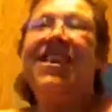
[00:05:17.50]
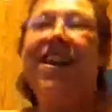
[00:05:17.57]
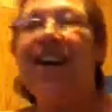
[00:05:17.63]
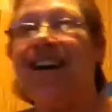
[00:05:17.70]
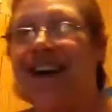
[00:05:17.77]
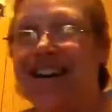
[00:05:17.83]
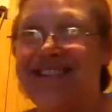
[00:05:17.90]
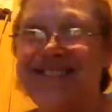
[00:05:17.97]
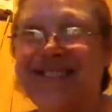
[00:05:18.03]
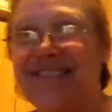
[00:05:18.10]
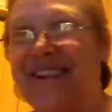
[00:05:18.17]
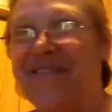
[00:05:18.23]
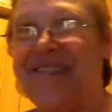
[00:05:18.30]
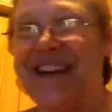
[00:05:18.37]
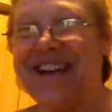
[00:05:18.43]
Alright, so
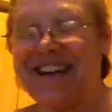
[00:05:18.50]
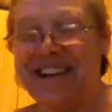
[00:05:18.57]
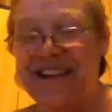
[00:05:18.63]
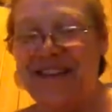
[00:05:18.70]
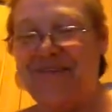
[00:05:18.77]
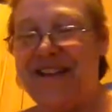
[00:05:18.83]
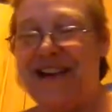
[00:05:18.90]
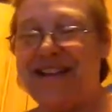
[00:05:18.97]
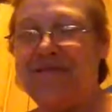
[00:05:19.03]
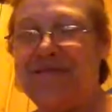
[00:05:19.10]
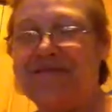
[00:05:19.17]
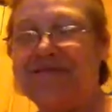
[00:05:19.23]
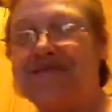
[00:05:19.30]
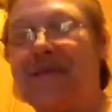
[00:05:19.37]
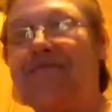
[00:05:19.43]
I'm like a regular
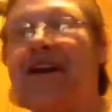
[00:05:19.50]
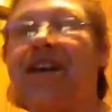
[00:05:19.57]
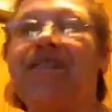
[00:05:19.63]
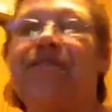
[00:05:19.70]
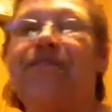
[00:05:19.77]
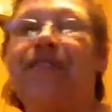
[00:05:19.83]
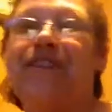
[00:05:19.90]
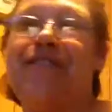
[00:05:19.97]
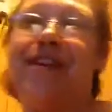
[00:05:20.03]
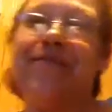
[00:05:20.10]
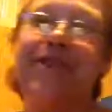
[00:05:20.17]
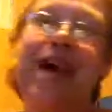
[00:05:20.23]
person. I'm not going to figure out